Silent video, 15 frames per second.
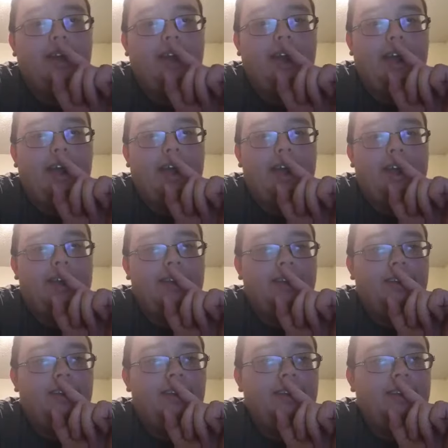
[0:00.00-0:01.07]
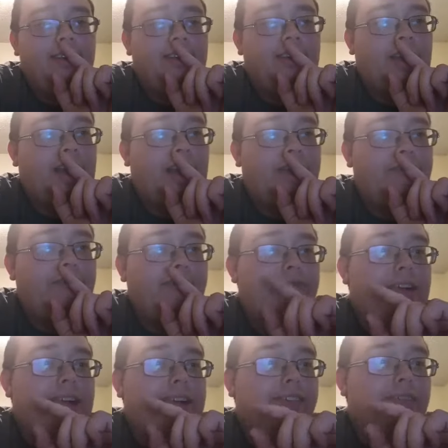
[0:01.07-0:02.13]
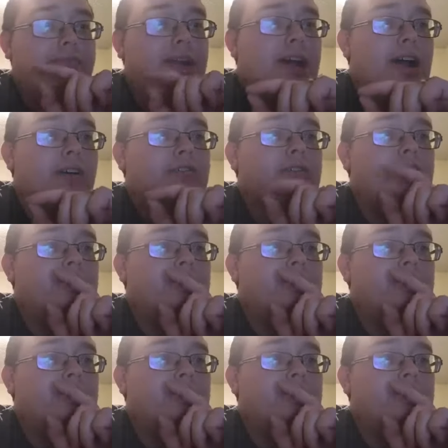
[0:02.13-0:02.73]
And if it finds them out,